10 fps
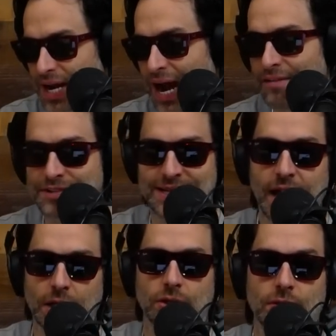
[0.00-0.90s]
I've
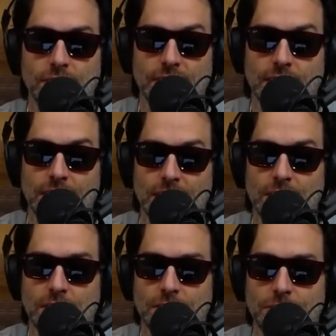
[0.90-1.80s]
dealt
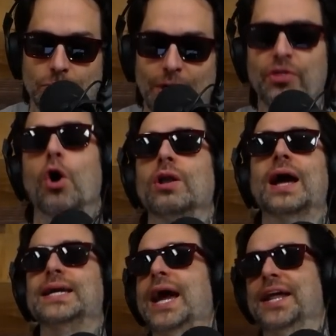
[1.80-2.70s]
with all
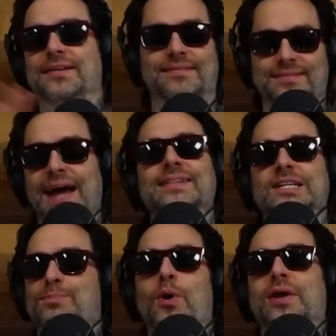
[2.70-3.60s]
I can at
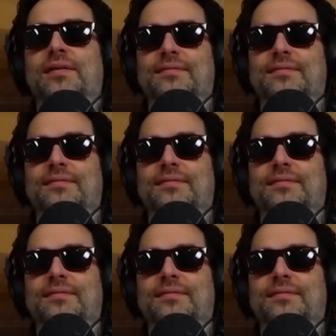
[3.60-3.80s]
this point.